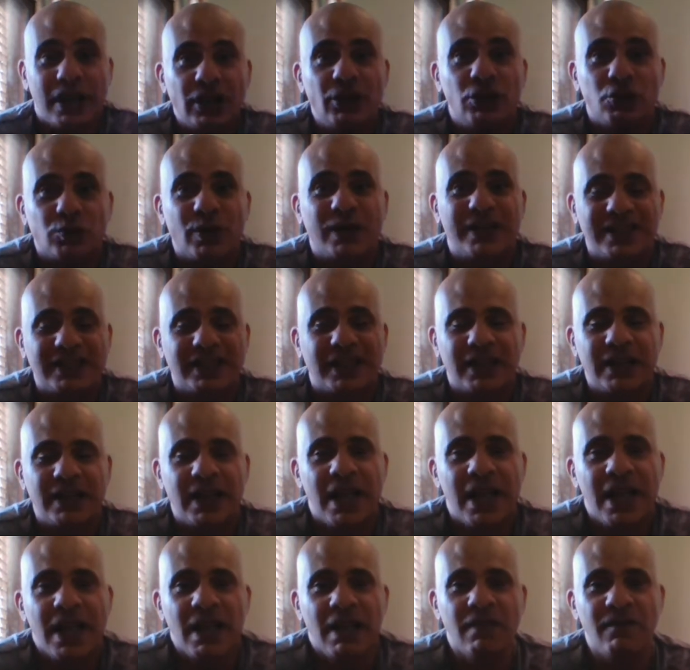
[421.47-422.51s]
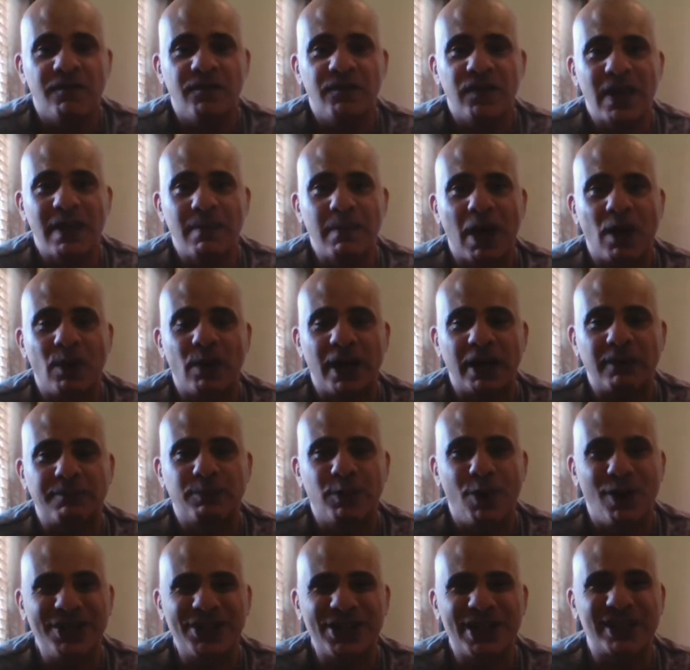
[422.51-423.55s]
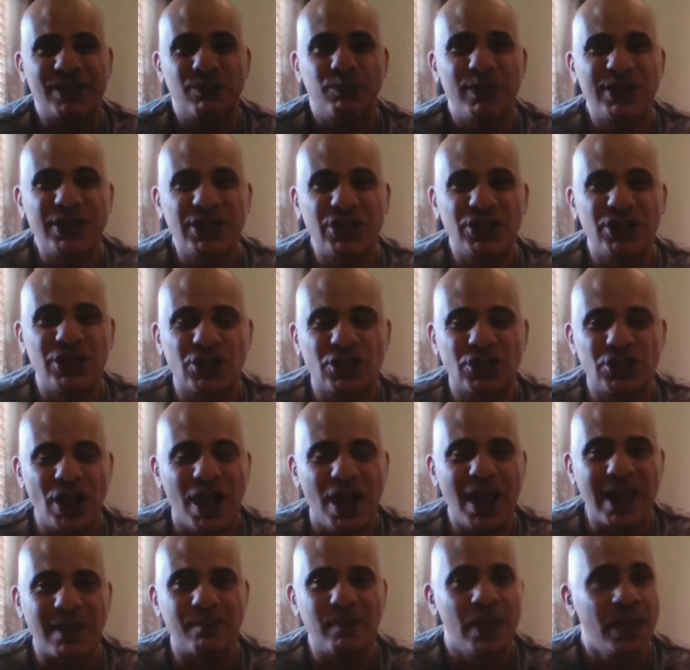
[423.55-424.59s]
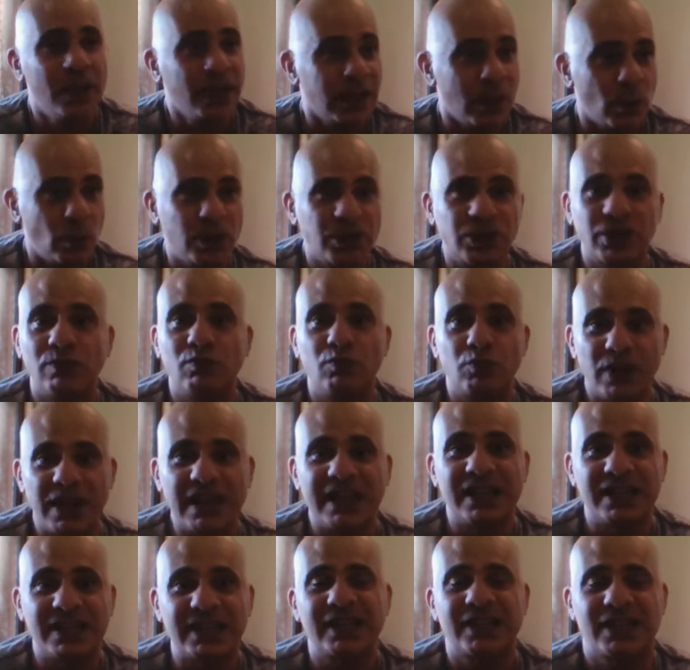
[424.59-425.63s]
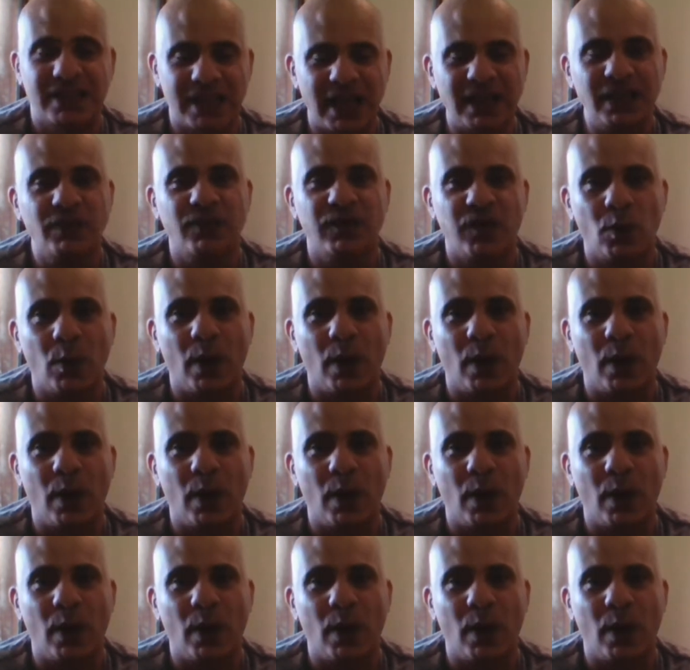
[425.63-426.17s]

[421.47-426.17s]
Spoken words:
interested in female-led projects, which is a shame. There were some really successful